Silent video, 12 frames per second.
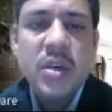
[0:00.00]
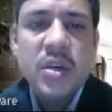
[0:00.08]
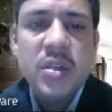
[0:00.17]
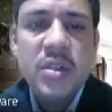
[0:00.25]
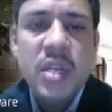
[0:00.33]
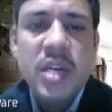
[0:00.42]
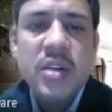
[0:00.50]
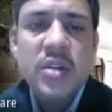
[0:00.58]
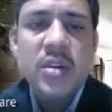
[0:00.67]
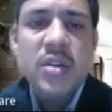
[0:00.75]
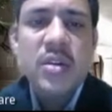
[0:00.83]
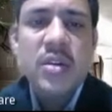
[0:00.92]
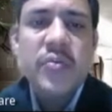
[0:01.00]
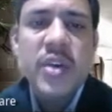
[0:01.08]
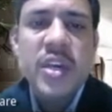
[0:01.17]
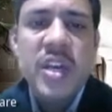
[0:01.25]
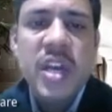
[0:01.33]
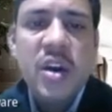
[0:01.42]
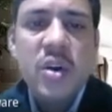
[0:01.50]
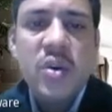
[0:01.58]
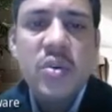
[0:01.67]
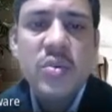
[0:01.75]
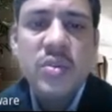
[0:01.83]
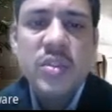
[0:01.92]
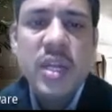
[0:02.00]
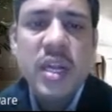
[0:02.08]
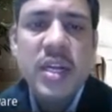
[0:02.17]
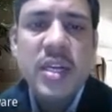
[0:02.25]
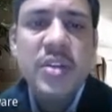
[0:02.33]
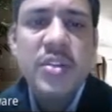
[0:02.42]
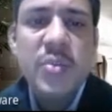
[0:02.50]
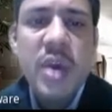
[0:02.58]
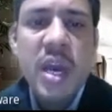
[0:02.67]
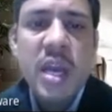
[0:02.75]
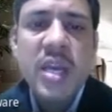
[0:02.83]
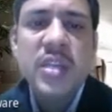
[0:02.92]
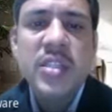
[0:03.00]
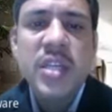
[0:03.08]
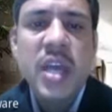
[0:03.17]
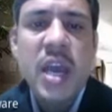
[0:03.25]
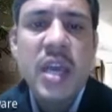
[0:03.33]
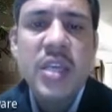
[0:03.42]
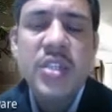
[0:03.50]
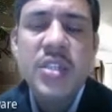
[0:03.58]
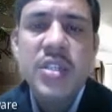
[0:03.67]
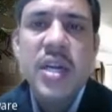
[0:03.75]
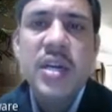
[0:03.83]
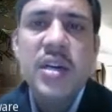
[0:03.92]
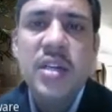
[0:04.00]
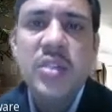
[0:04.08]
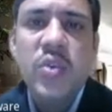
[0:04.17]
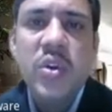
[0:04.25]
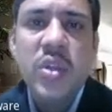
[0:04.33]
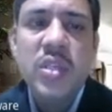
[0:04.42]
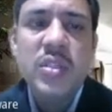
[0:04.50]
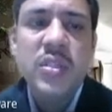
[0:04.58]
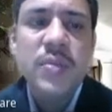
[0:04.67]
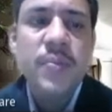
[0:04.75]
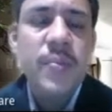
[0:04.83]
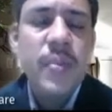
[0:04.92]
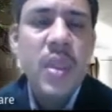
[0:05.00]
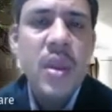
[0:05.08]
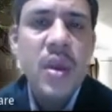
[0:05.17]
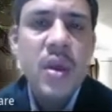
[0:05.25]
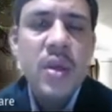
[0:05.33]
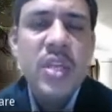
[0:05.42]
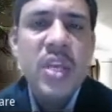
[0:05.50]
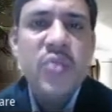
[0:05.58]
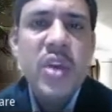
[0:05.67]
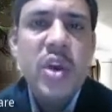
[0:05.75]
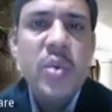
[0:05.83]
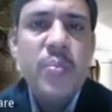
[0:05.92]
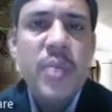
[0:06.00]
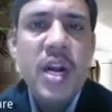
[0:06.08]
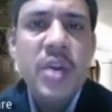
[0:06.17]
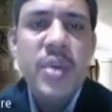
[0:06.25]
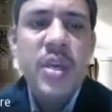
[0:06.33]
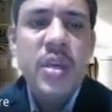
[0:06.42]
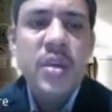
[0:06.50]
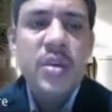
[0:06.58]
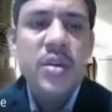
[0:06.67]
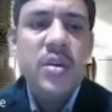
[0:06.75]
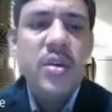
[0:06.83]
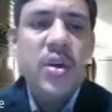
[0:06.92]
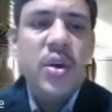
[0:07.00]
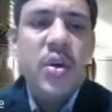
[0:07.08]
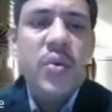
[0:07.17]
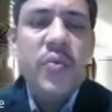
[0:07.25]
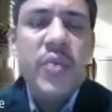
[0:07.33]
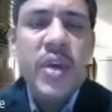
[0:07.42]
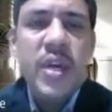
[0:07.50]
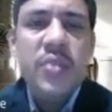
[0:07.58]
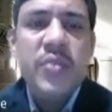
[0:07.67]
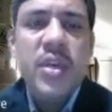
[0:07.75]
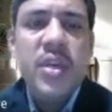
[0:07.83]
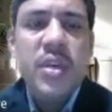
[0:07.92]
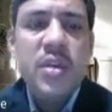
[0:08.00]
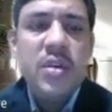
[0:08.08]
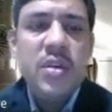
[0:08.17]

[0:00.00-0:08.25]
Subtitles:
That we have selected some IS and IEC standards for this. Then we have part B, where we